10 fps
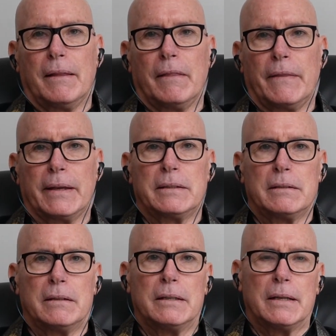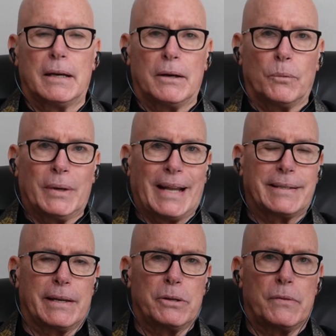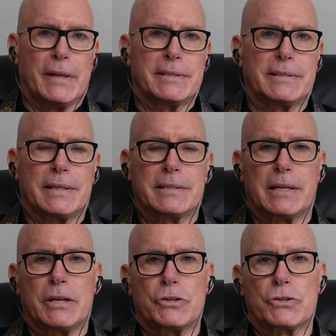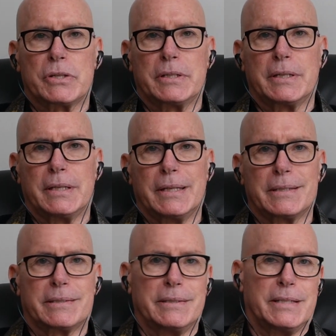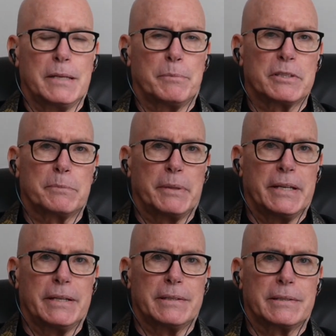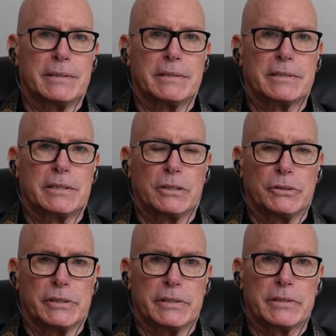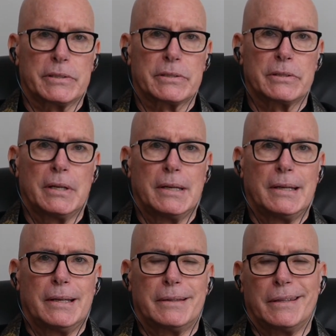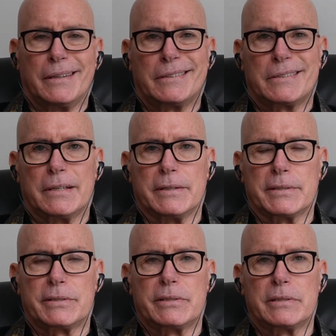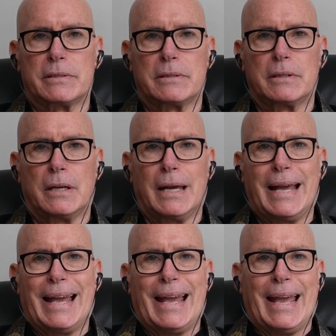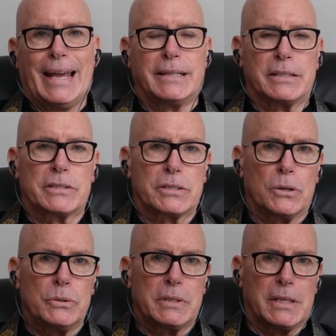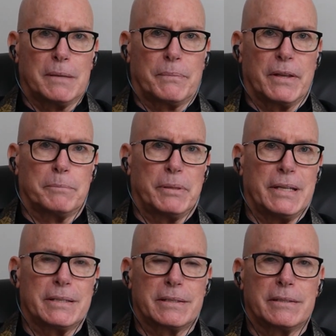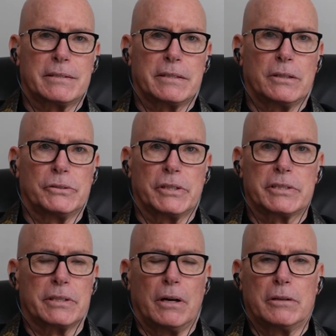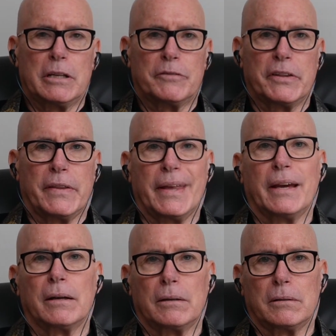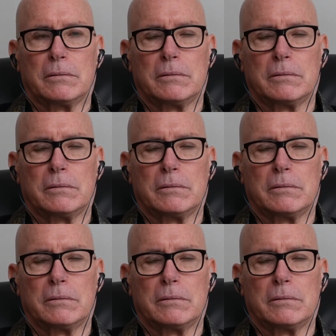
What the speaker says: then when I tell you that cessation is the deepest peace and stillness that exists, and it's so deep that peace and stillness aren't even there.